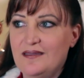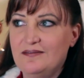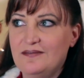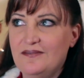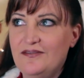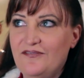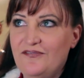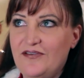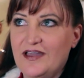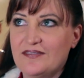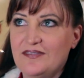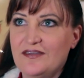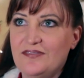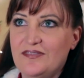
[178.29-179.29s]
and the
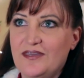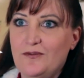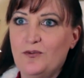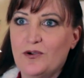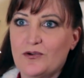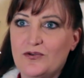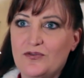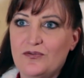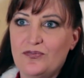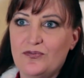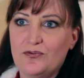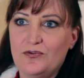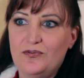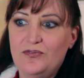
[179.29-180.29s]
fact that they
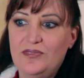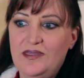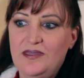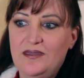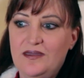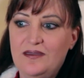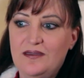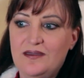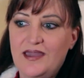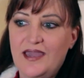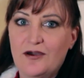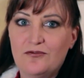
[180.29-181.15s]
worked through the